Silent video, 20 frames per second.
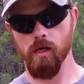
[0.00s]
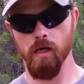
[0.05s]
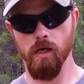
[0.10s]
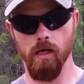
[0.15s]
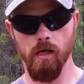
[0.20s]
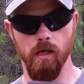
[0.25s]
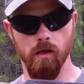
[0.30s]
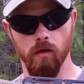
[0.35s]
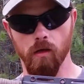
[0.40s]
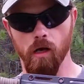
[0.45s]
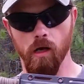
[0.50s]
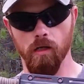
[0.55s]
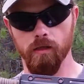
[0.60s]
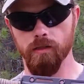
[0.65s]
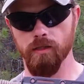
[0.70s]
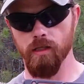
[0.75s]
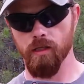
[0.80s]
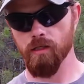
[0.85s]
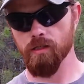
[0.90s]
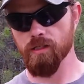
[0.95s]
and it
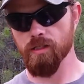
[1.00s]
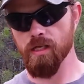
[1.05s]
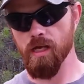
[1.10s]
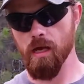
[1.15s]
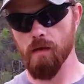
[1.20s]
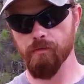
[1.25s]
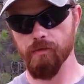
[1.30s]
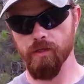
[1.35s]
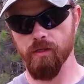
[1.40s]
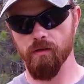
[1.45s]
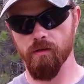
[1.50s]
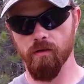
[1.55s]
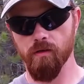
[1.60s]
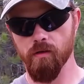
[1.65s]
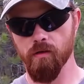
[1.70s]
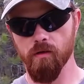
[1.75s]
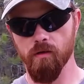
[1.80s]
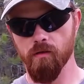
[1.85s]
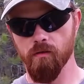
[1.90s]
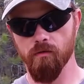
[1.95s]
locks in, snaps in
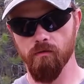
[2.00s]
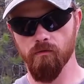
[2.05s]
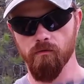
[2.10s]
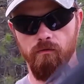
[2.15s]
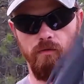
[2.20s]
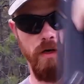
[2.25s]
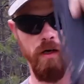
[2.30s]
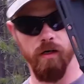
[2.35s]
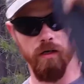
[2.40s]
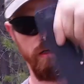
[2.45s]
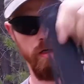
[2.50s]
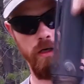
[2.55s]
very